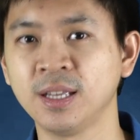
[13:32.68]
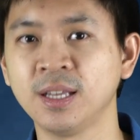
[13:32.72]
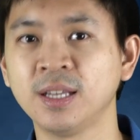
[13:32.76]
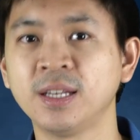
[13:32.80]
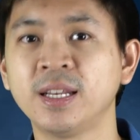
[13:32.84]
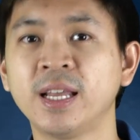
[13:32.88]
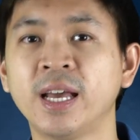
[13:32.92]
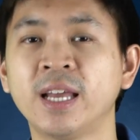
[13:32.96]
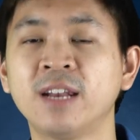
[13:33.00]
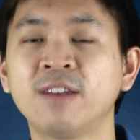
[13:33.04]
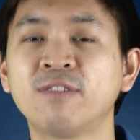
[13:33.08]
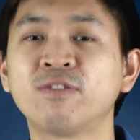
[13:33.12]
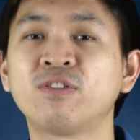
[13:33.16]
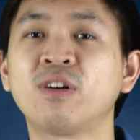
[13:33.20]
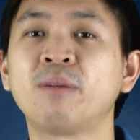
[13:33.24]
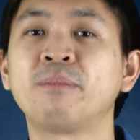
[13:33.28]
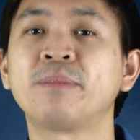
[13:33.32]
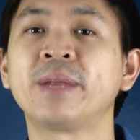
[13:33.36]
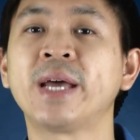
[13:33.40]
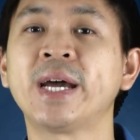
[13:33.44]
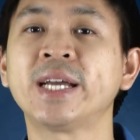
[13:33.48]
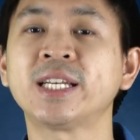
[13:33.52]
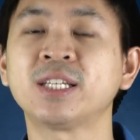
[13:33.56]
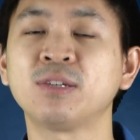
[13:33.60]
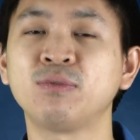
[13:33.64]
Then from
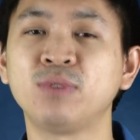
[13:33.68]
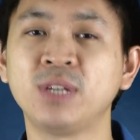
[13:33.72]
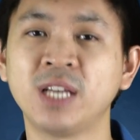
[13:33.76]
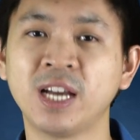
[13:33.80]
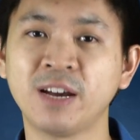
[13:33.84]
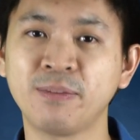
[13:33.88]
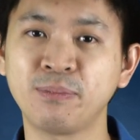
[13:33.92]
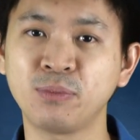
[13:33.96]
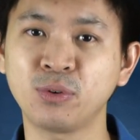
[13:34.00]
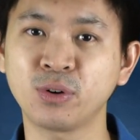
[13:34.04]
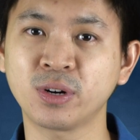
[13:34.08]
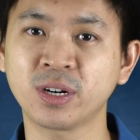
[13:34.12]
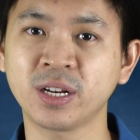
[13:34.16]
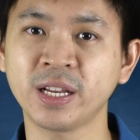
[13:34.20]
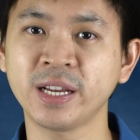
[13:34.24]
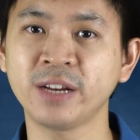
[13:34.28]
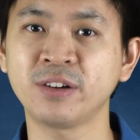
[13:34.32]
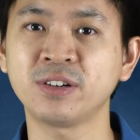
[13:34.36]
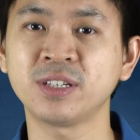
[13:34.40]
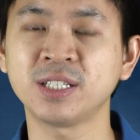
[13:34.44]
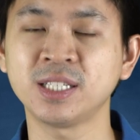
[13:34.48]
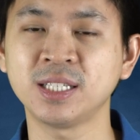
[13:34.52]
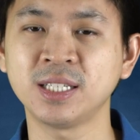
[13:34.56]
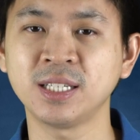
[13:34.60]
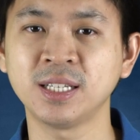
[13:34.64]
that, we have more
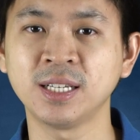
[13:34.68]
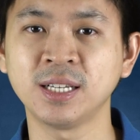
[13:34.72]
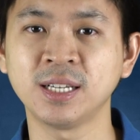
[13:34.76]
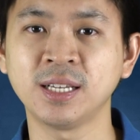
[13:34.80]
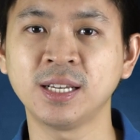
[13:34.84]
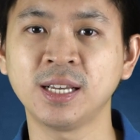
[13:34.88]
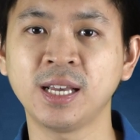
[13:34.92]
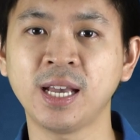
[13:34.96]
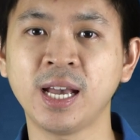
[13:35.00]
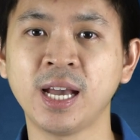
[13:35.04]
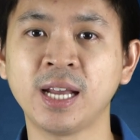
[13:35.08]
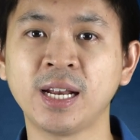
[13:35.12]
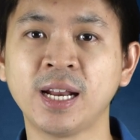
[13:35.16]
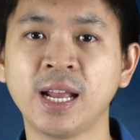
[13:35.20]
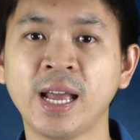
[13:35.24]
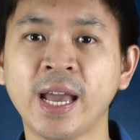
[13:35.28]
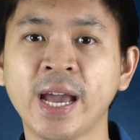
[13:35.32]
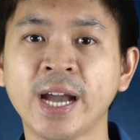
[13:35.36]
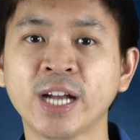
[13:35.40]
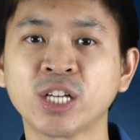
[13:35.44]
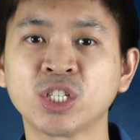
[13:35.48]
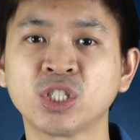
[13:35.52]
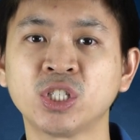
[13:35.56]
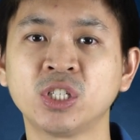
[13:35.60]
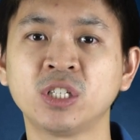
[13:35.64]
clarity. And
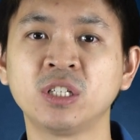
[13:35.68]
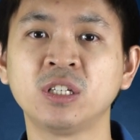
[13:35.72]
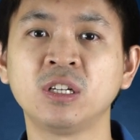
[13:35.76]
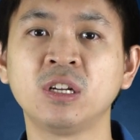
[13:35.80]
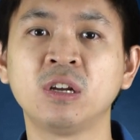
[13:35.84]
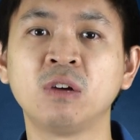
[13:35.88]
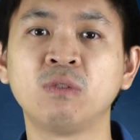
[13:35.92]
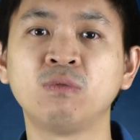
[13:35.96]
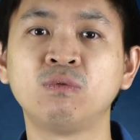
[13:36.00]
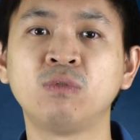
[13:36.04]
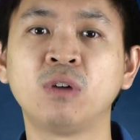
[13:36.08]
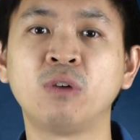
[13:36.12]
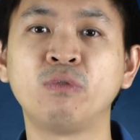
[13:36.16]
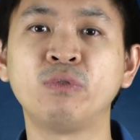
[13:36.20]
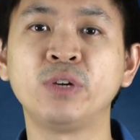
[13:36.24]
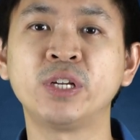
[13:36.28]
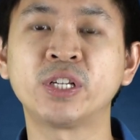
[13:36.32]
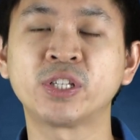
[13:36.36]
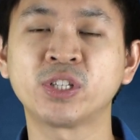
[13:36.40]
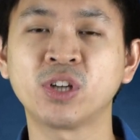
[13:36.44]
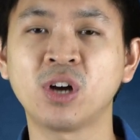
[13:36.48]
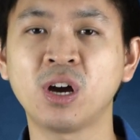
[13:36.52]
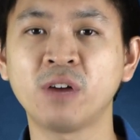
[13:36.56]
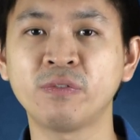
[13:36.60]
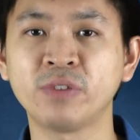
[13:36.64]
action will
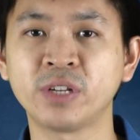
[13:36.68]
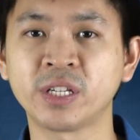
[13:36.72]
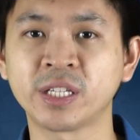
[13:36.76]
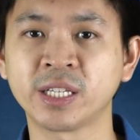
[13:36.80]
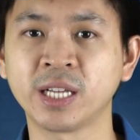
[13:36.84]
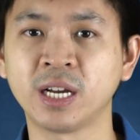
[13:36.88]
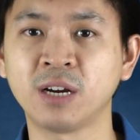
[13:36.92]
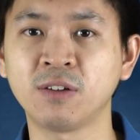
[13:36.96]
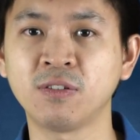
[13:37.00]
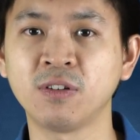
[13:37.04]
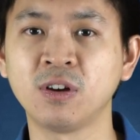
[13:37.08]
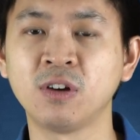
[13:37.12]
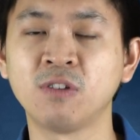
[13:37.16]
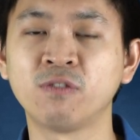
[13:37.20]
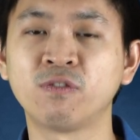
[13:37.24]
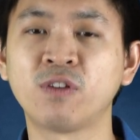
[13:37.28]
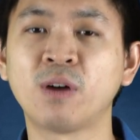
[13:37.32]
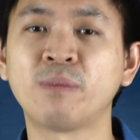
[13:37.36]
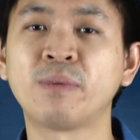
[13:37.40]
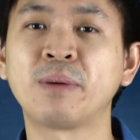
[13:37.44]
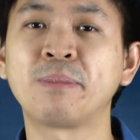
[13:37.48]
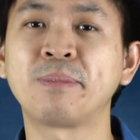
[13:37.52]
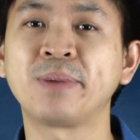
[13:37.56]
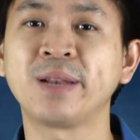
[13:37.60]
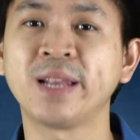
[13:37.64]
resolve itself
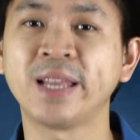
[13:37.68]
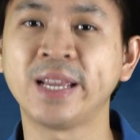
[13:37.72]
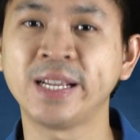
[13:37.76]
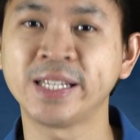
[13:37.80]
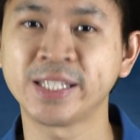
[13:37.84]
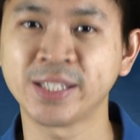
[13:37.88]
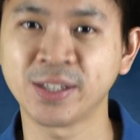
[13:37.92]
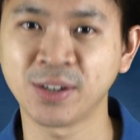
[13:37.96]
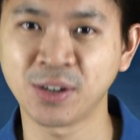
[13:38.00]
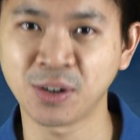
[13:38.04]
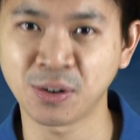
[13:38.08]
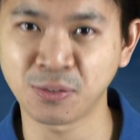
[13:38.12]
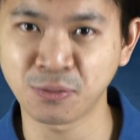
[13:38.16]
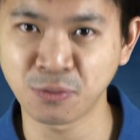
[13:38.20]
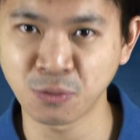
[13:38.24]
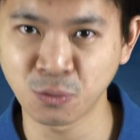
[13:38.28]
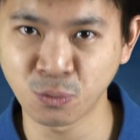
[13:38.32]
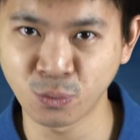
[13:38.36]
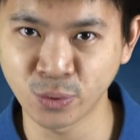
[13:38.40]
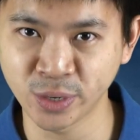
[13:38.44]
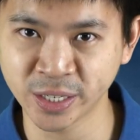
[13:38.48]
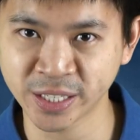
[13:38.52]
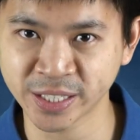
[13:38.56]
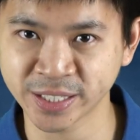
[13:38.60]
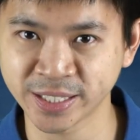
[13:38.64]
from a place of
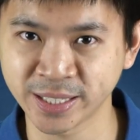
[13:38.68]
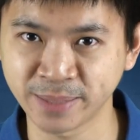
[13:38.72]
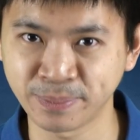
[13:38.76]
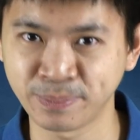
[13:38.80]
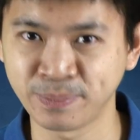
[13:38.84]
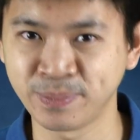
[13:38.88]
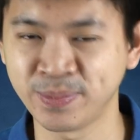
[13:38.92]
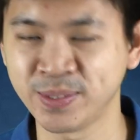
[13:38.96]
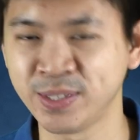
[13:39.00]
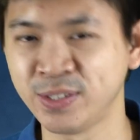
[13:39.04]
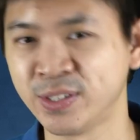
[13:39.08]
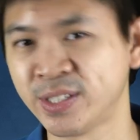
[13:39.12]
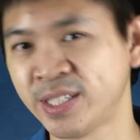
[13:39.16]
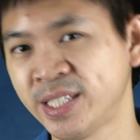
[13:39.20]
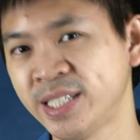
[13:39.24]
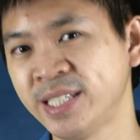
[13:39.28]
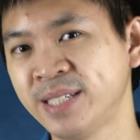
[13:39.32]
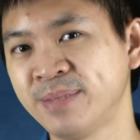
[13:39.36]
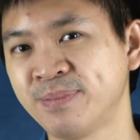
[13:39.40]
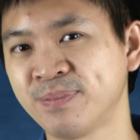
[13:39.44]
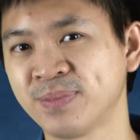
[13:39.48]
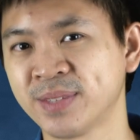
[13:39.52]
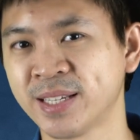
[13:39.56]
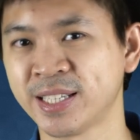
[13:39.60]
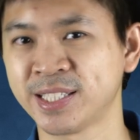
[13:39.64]
wisdom, you see.
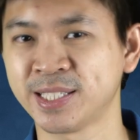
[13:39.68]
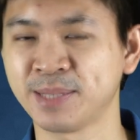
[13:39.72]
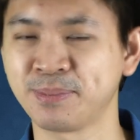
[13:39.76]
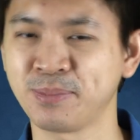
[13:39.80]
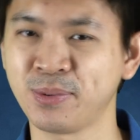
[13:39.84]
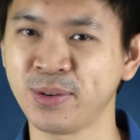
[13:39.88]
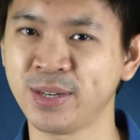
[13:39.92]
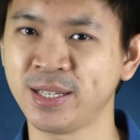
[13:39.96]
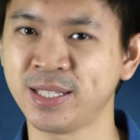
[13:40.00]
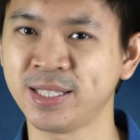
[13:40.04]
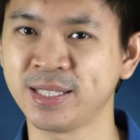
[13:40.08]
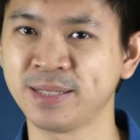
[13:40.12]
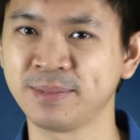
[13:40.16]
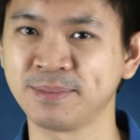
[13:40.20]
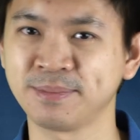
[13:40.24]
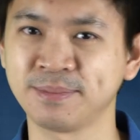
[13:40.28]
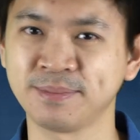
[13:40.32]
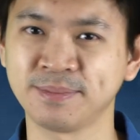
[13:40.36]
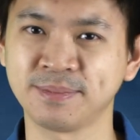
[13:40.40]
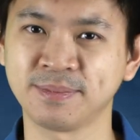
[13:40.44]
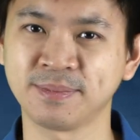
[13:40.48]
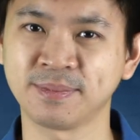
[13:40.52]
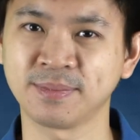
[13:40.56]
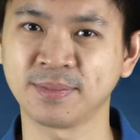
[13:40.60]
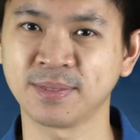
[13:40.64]
That's the point.
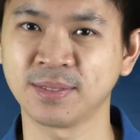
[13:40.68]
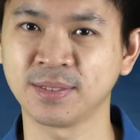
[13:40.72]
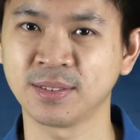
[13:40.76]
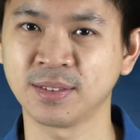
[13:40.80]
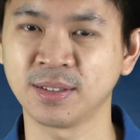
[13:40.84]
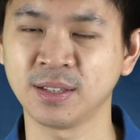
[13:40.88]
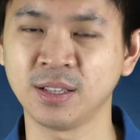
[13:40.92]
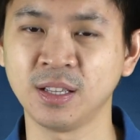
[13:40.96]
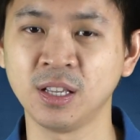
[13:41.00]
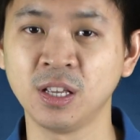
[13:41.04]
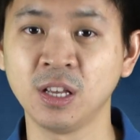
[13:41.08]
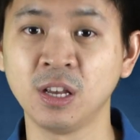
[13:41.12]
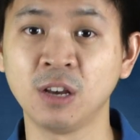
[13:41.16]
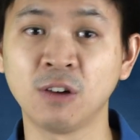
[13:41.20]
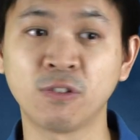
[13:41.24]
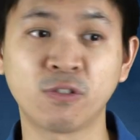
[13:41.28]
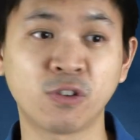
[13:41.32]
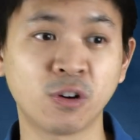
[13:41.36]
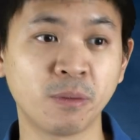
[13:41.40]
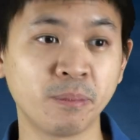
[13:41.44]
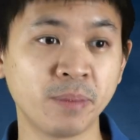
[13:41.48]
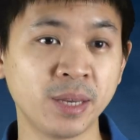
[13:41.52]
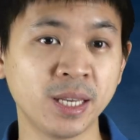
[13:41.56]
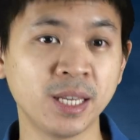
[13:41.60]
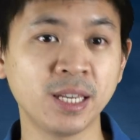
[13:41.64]

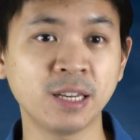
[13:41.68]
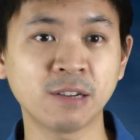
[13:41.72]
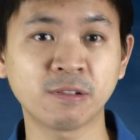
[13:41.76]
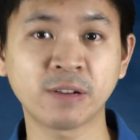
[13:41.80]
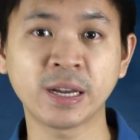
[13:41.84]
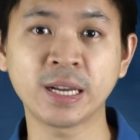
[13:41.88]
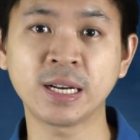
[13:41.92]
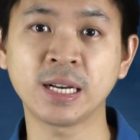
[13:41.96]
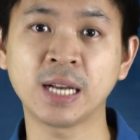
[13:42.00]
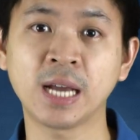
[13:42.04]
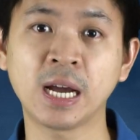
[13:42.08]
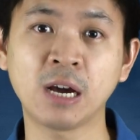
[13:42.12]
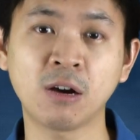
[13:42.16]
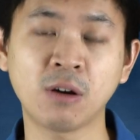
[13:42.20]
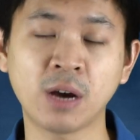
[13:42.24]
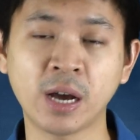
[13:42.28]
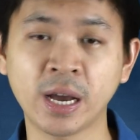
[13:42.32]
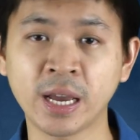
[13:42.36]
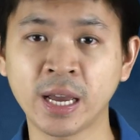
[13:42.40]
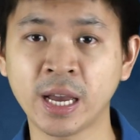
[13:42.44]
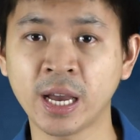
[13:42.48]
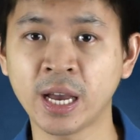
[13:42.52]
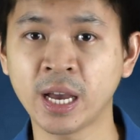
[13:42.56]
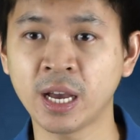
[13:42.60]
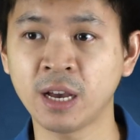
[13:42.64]
For me, right now,
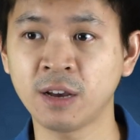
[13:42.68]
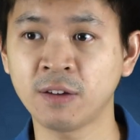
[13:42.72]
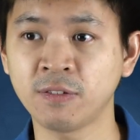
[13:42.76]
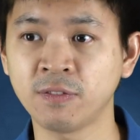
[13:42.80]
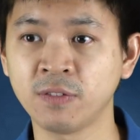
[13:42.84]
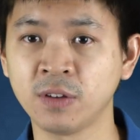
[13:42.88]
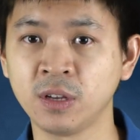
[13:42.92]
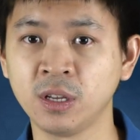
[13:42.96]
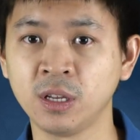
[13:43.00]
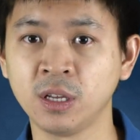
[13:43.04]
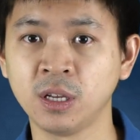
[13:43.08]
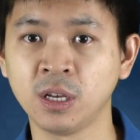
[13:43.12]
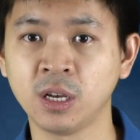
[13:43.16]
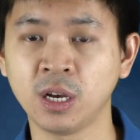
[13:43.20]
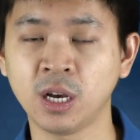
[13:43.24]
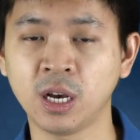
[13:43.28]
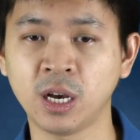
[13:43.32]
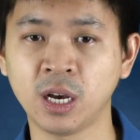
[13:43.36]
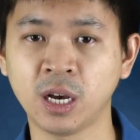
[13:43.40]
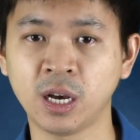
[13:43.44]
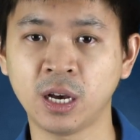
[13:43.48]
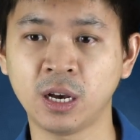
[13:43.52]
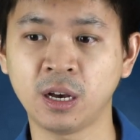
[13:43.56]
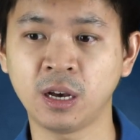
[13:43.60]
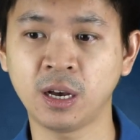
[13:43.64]
I have
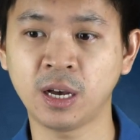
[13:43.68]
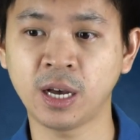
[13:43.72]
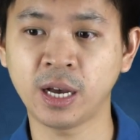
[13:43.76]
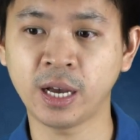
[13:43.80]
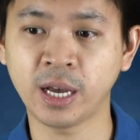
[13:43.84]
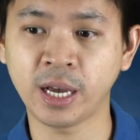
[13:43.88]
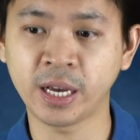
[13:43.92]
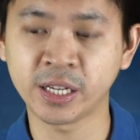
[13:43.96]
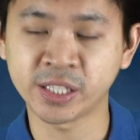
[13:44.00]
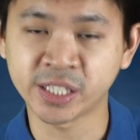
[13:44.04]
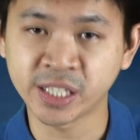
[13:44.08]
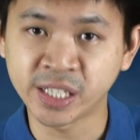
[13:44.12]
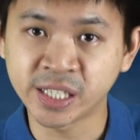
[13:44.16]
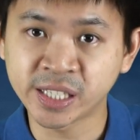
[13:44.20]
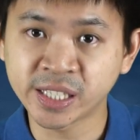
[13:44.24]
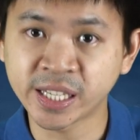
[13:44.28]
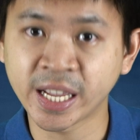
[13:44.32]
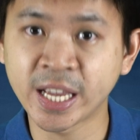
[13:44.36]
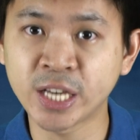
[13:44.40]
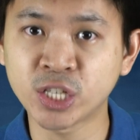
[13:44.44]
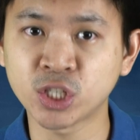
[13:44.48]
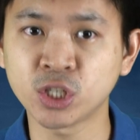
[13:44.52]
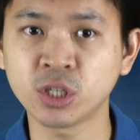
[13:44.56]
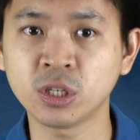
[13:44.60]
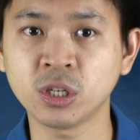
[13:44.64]
a
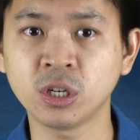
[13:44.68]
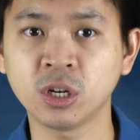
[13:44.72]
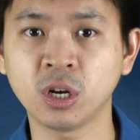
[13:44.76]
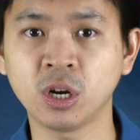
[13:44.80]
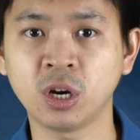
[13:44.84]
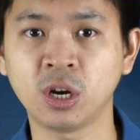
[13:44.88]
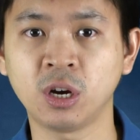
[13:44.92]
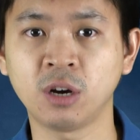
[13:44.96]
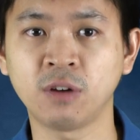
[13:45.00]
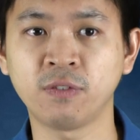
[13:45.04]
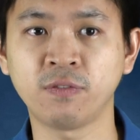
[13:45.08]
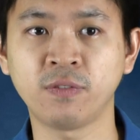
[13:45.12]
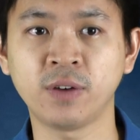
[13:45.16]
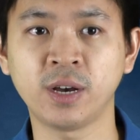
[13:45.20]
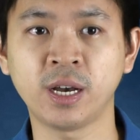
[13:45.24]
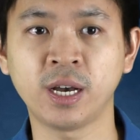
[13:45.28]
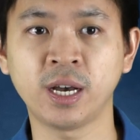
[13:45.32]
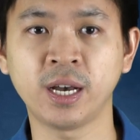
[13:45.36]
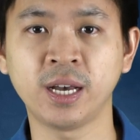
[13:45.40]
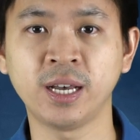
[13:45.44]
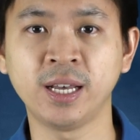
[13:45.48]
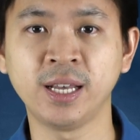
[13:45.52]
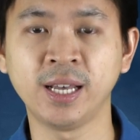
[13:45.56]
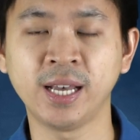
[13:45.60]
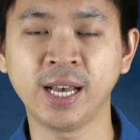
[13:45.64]
sensation of
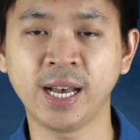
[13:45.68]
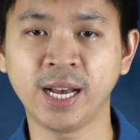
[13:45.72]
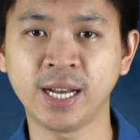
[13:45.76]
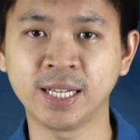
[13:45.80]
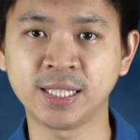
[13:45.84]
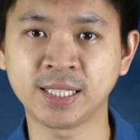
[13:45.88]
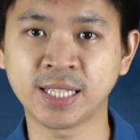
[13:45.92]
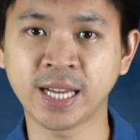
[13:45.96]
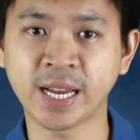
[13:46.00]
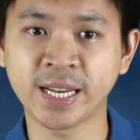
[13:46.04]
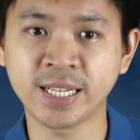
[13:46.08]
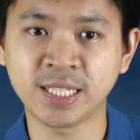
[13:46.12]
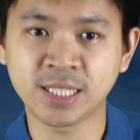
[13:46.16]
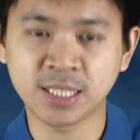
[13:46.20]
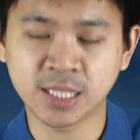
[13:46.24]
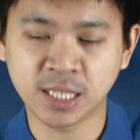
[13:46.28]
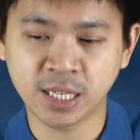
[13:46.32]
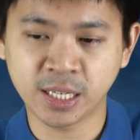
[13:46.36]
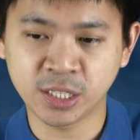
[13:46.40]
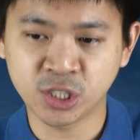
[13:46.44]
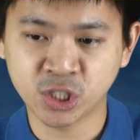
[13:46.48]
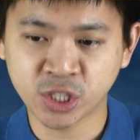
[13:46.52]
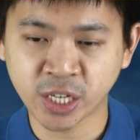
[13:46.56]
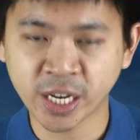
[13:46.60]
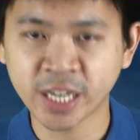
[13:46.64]
a tight
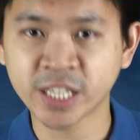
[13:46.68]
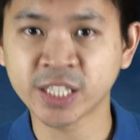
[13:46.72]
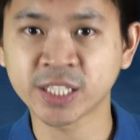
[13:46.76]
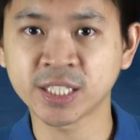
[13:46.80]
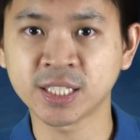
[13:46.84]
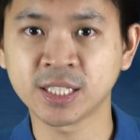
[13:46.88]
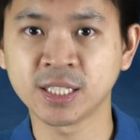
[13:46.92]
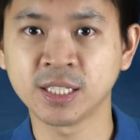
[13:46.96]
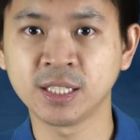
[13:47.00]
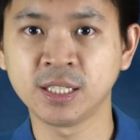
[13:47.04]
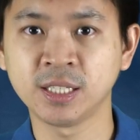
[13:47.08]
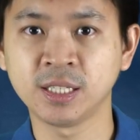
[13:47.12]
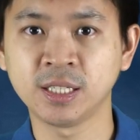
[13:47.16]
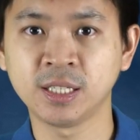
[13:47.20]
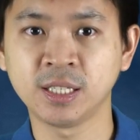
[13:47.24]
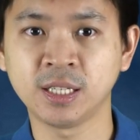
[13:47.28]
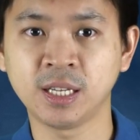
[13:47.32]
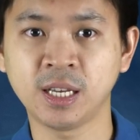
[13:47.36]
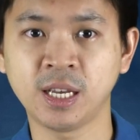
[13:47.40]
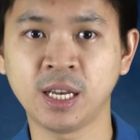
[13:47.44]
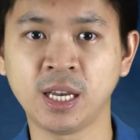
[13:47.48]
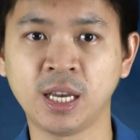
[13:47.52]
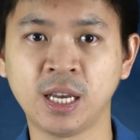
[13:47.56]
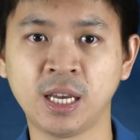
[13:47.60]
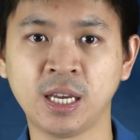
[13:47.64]
chest,
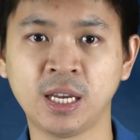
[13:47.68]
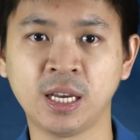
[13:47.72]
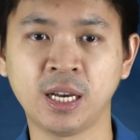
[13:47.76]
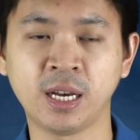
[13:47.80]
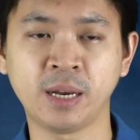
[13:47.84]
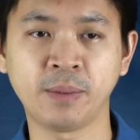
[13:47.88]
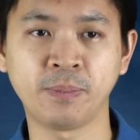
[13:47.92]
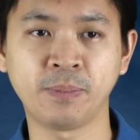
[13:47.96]
a